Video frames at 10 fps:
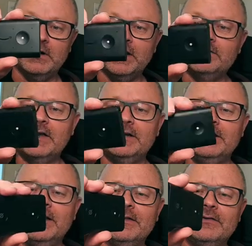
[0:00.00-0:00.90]
exactly
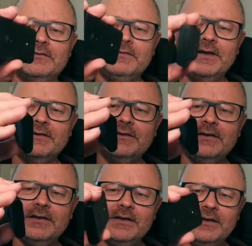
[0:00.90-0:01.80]
like this, in fact.
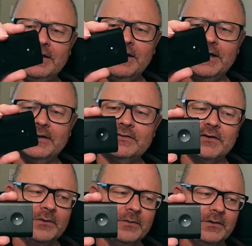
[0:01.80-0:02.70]

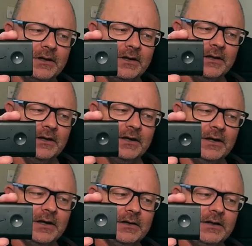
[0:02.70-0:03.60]

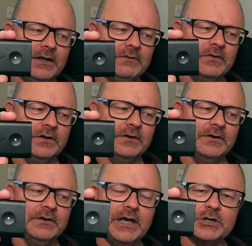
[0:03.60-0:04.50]
Yeah, you've got
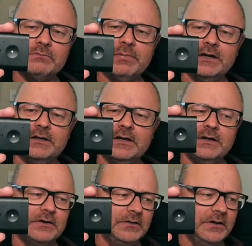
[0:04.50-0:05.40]
your action button and
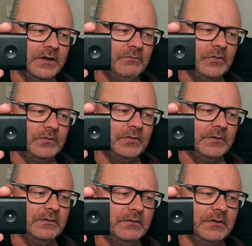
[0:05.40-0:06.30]
you can mute
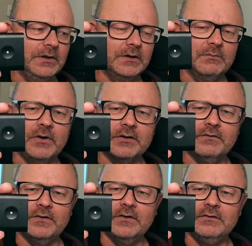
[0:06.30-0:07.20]
the
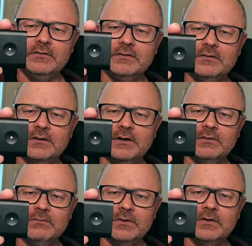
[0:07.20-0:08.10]
microphone
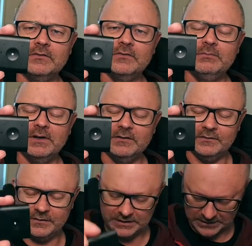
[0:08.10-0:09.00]
with those two
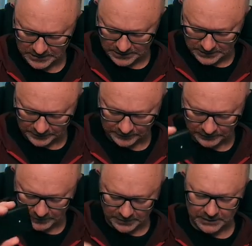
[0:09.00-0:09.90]
buttons there.
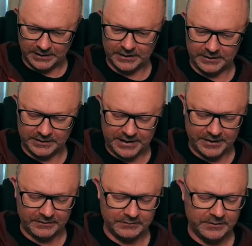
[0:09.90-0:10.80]
So
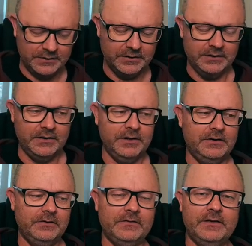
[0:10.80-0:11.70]
now it
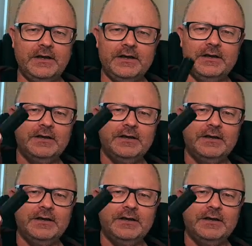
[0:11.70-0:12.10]
looks like